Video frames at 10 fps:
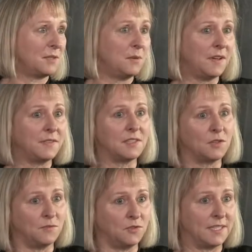So we've had the
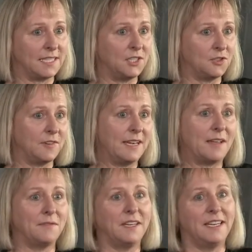soft drinks industry
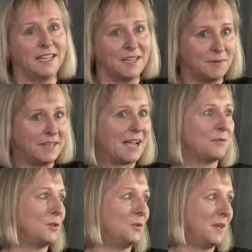levy. We're now
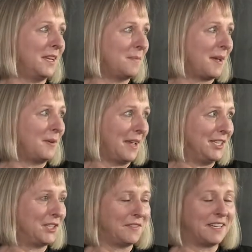talking about
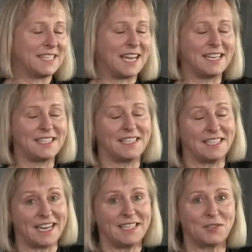HFSS,
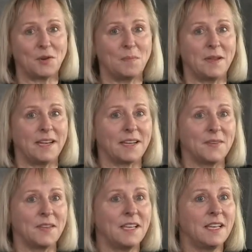today's topic.
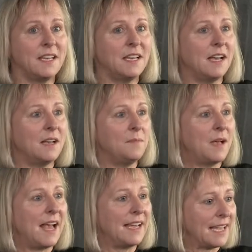
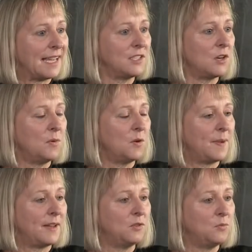At Kantar World
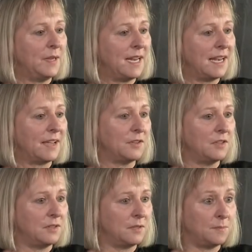Panel, we collect
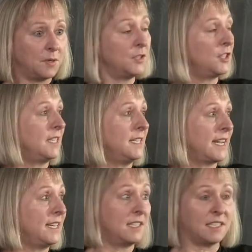the purchasing
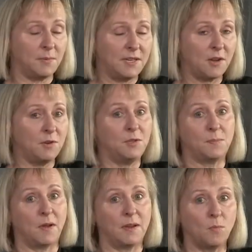data, so we know who's
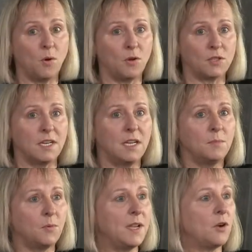buying what,
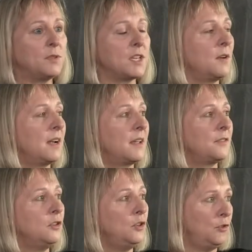but we also collect
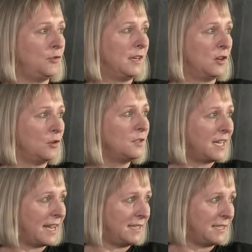the nutrient
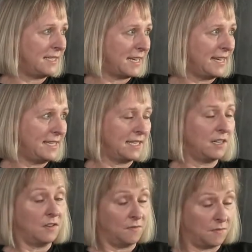content
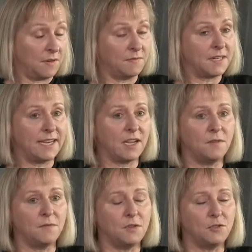data of
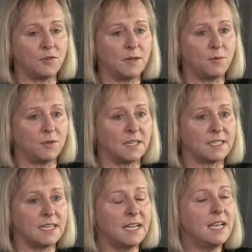take-home food and drink
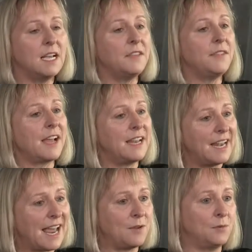products. And that
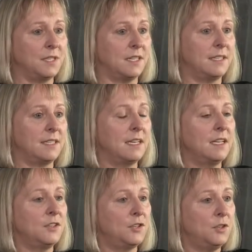allows us
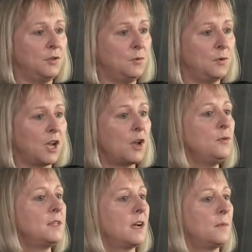to
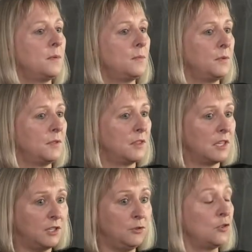code up
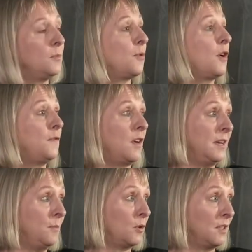the nutrient
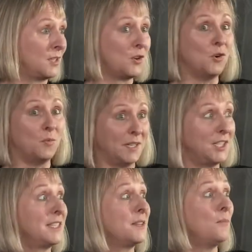profiling model score, which
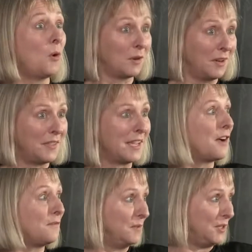is the model that the
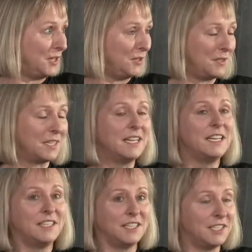government use
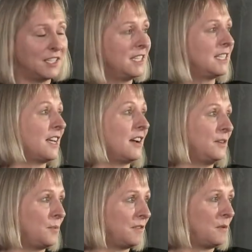to
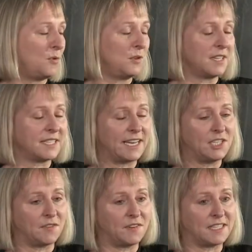decide whether a product's
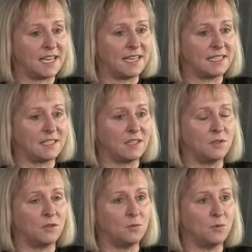HFSS
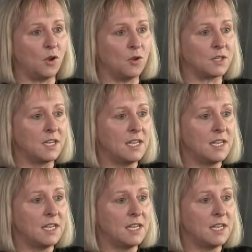or not.